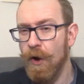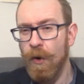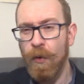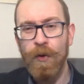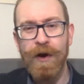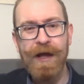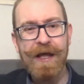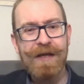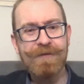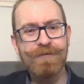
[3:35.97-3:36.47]

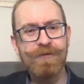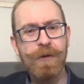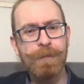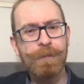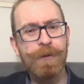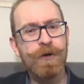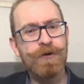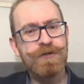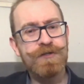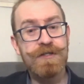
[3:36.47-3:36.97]
or even a
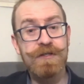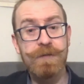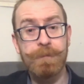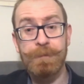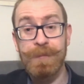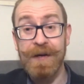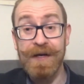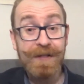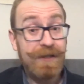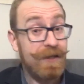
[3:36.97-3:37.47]
person
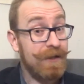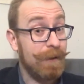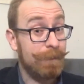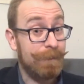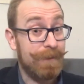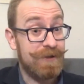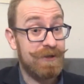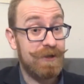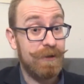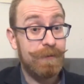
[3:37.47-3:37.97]
depicting a
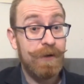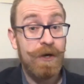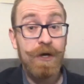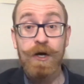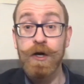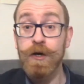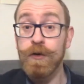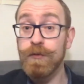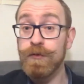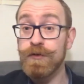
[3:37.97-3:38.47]
bishop
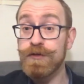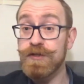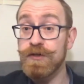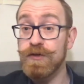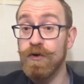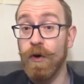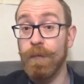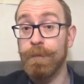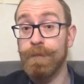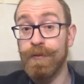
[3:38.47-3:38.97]
who is
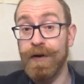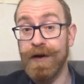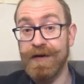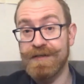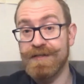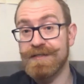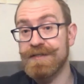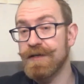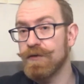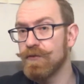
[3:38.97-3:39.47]
not
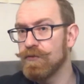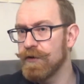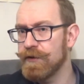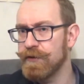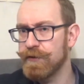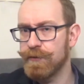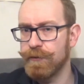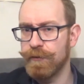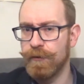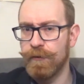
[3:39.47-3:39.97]
practicing
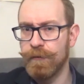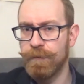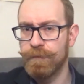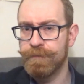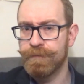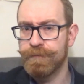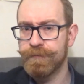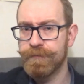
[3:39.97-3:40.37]
ritual.